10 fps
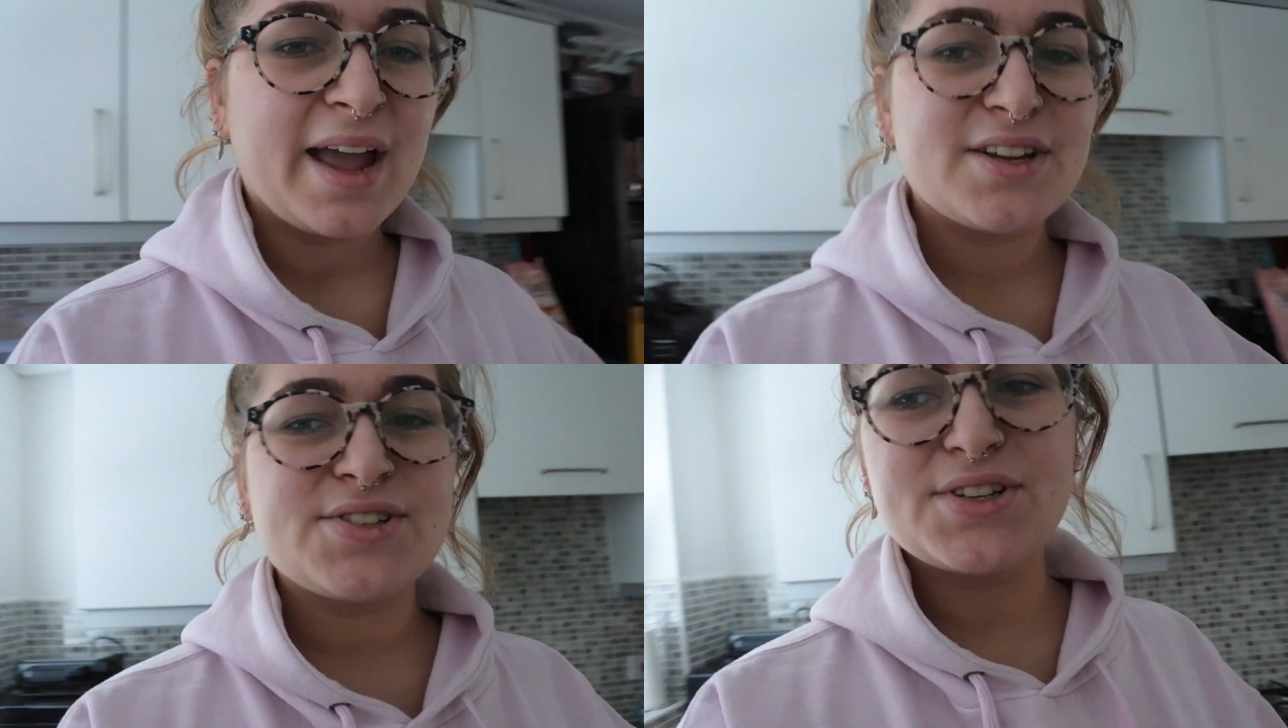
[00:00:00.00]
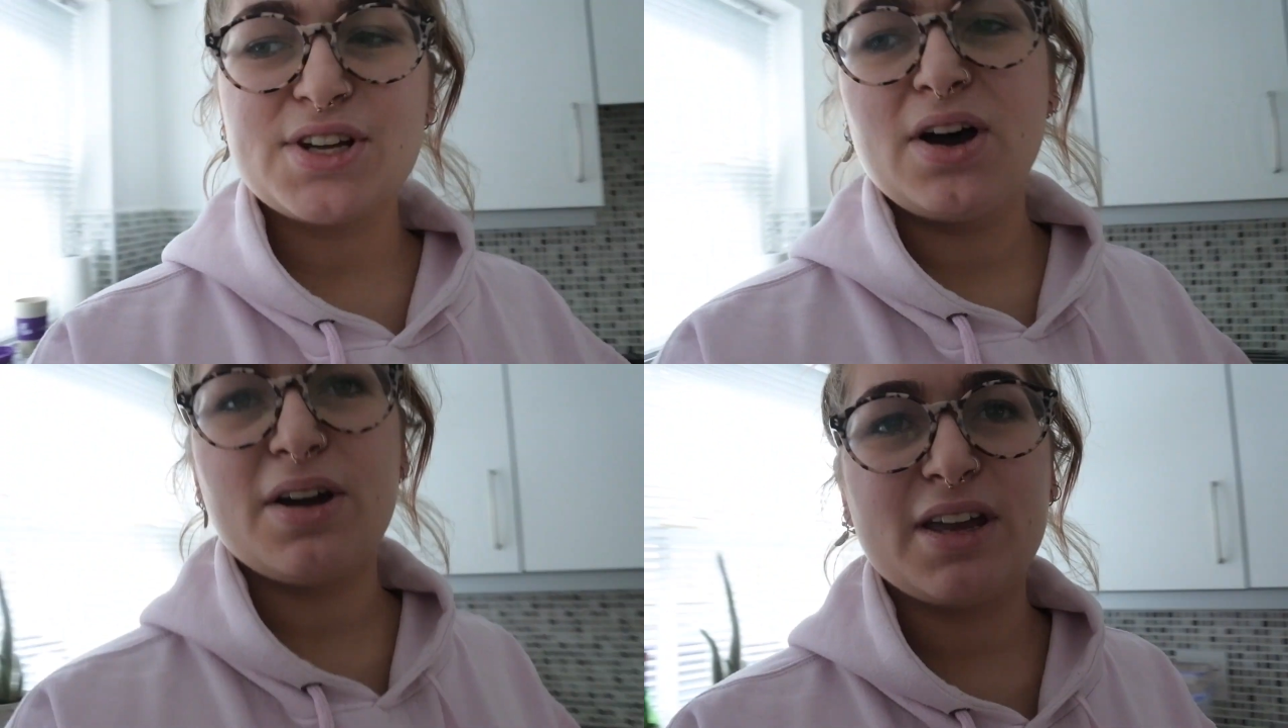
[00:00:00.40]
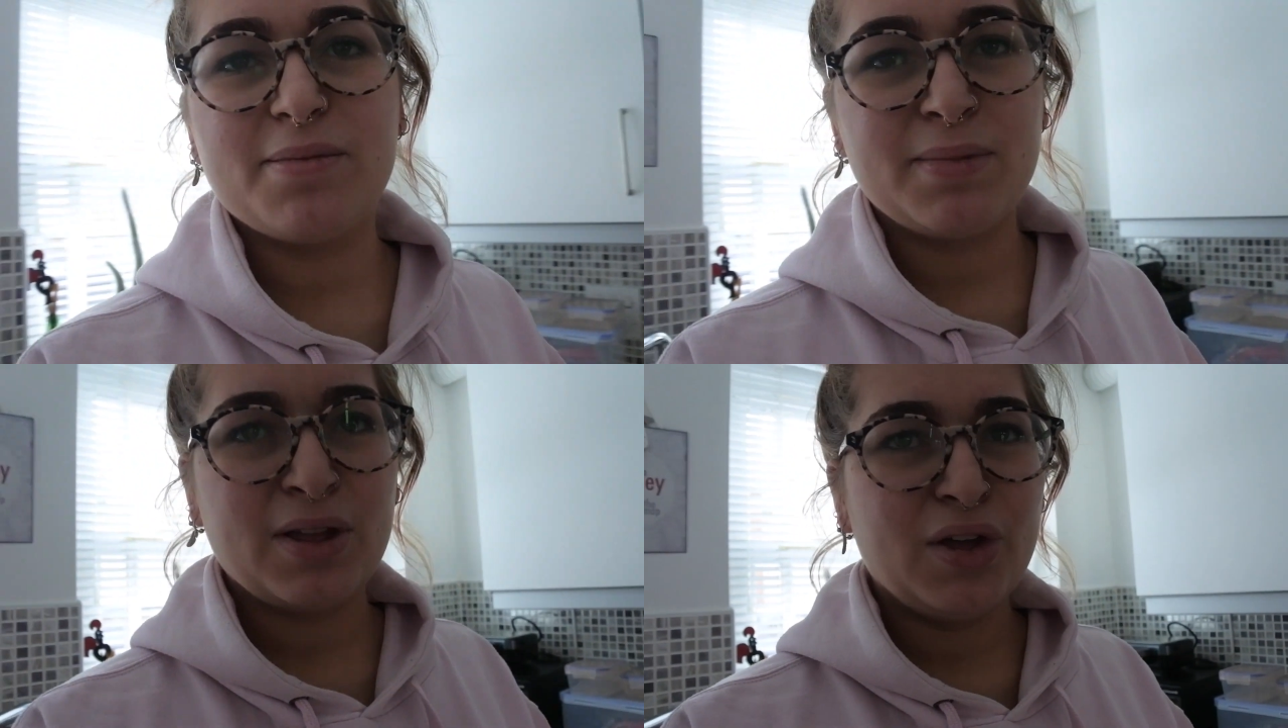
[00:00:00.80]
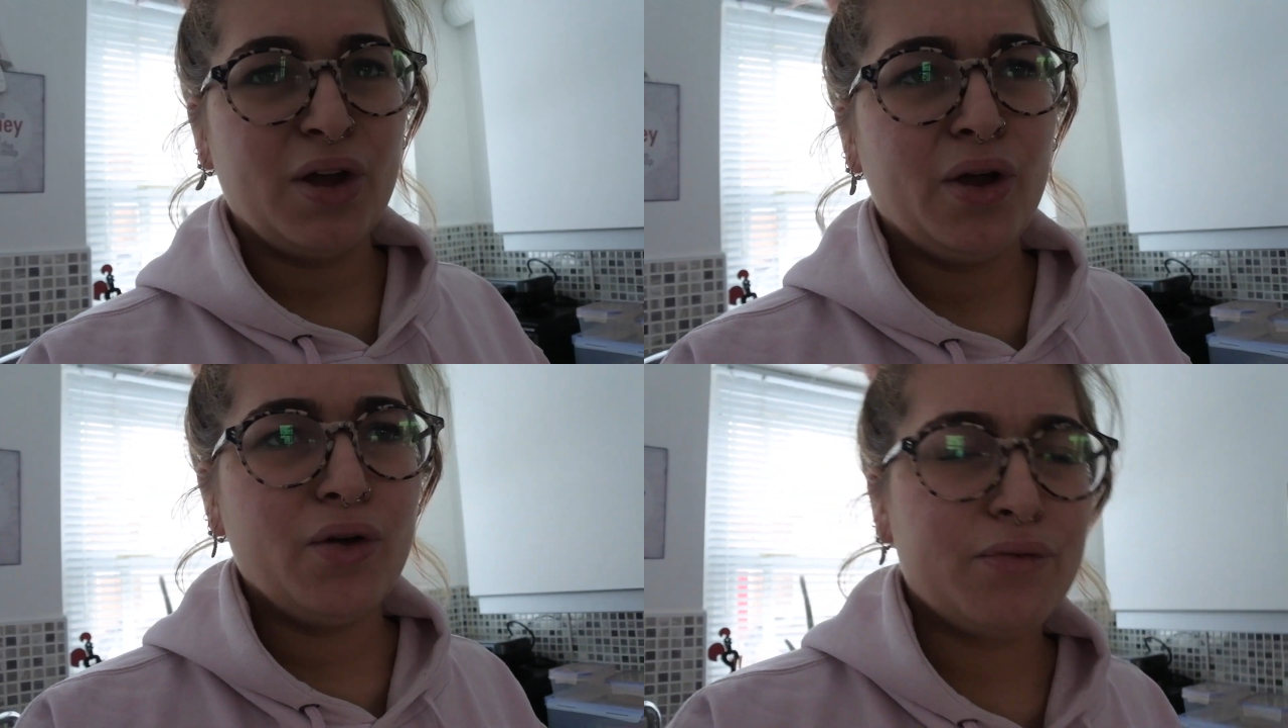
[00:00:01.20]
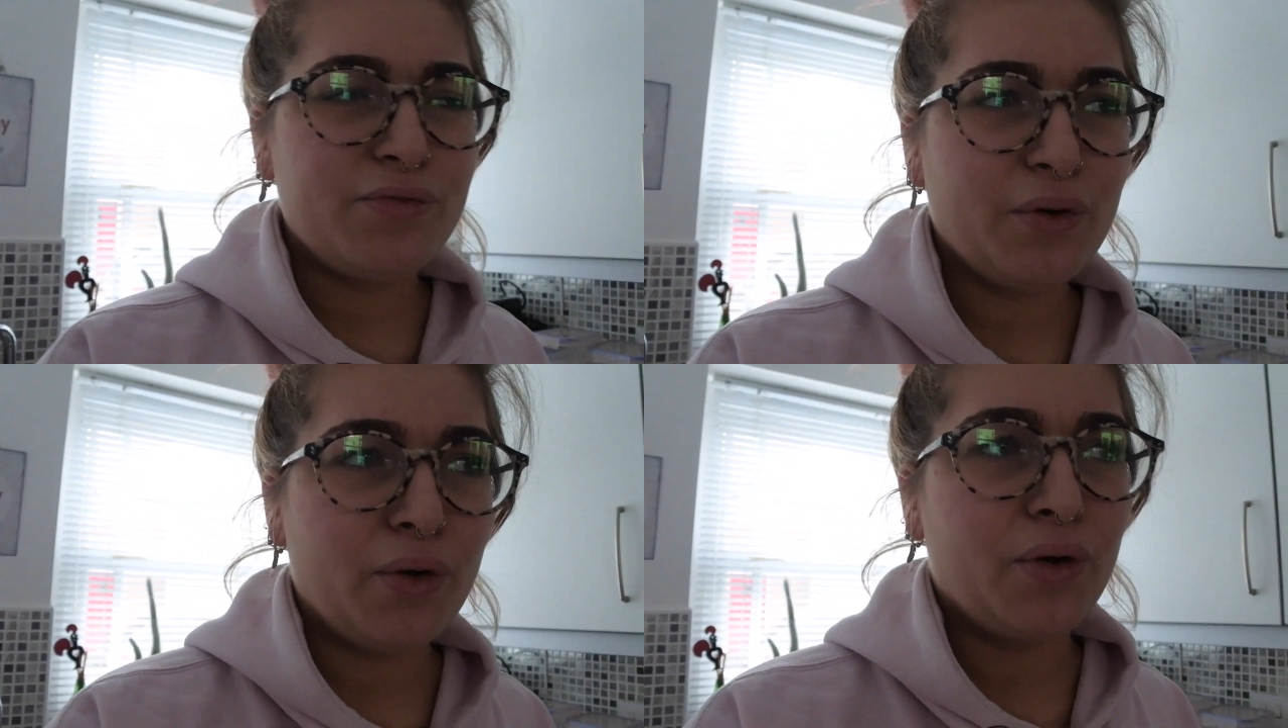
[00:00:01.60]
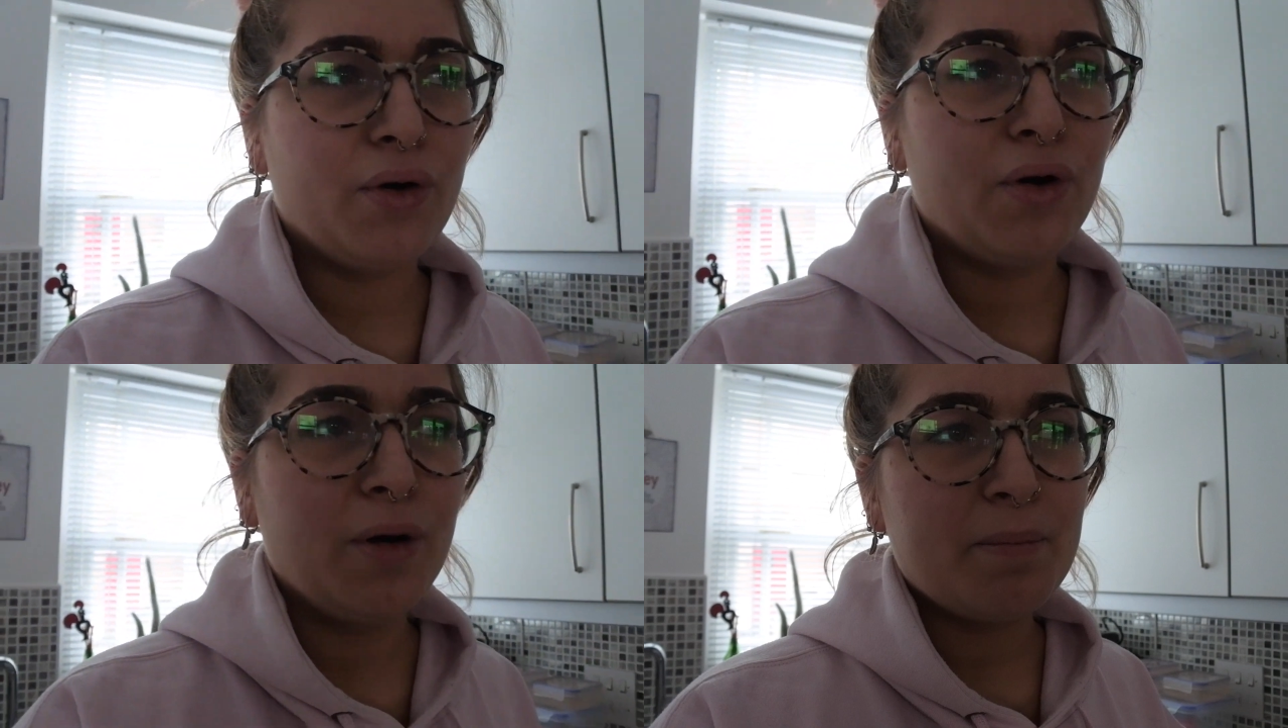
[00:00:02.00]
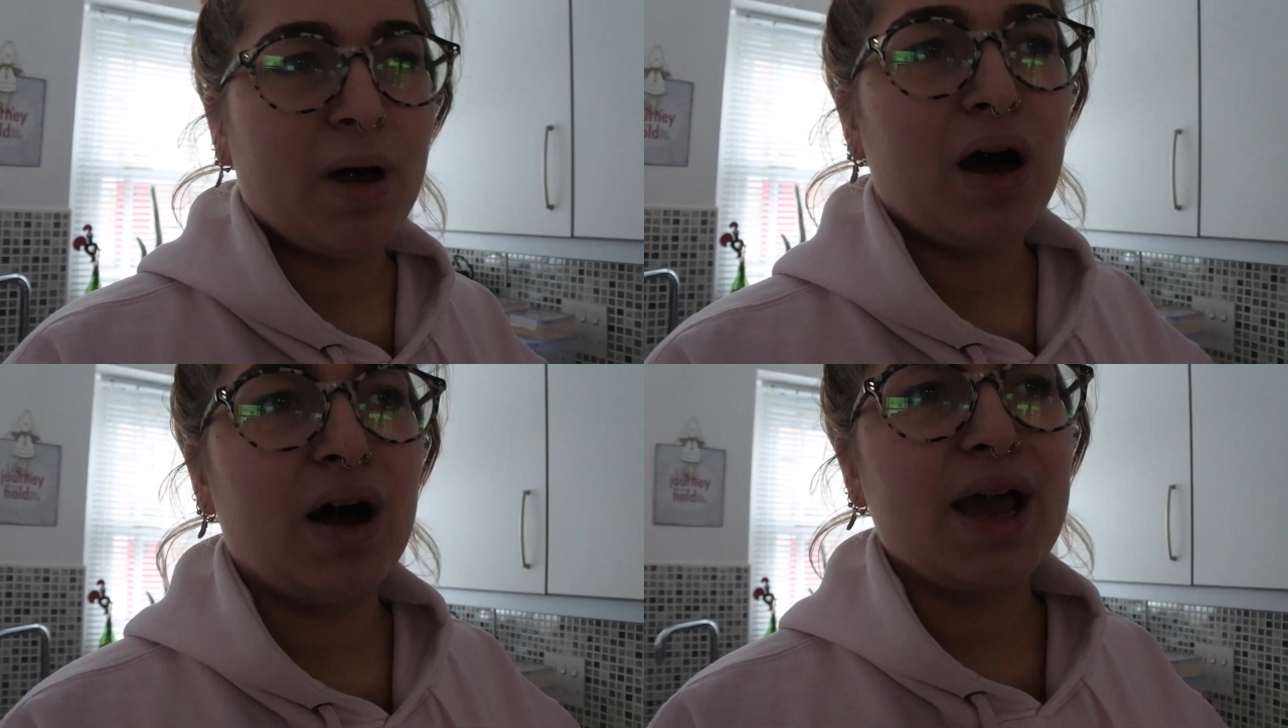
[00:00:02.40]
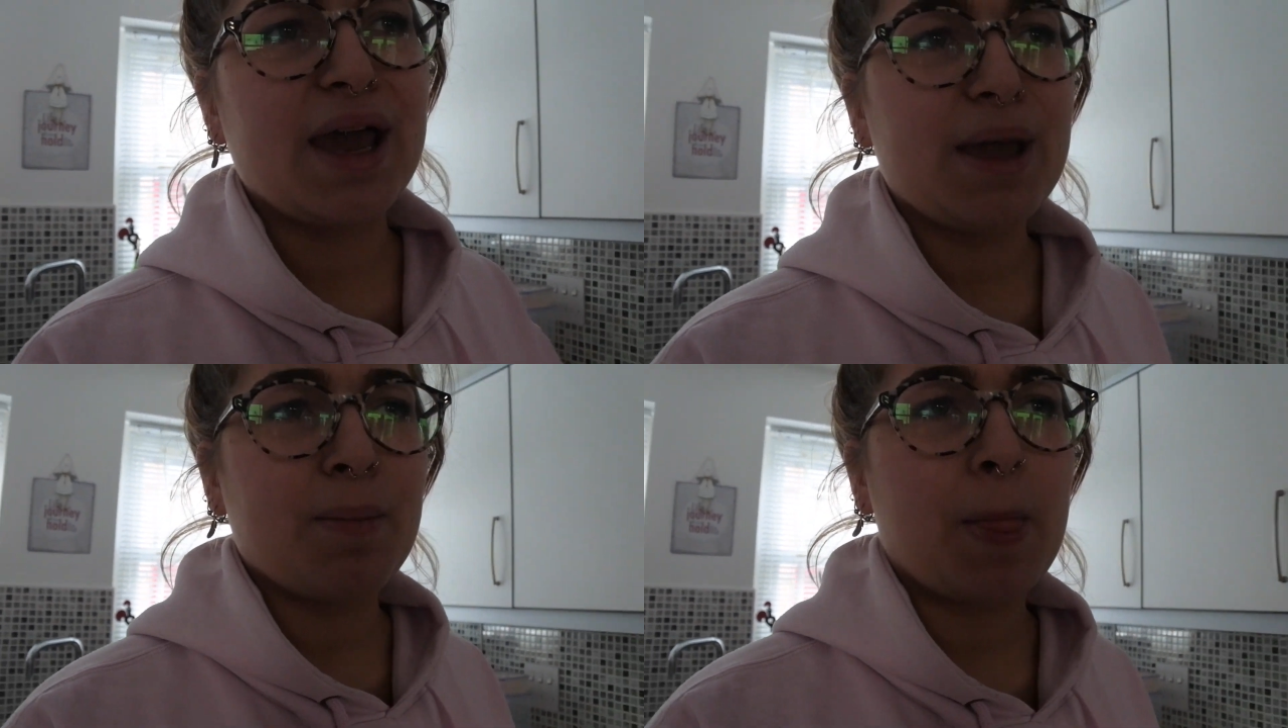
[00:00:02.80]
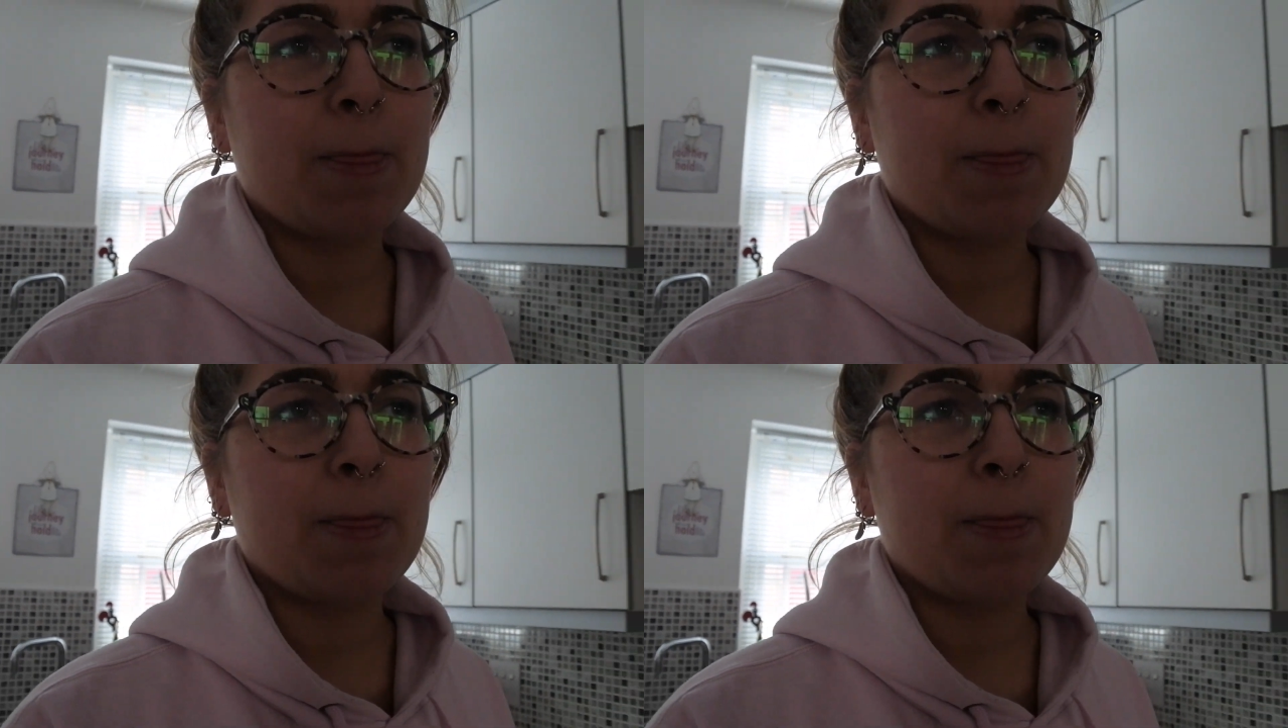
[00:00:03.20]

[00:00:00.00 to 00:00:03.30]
extra time for my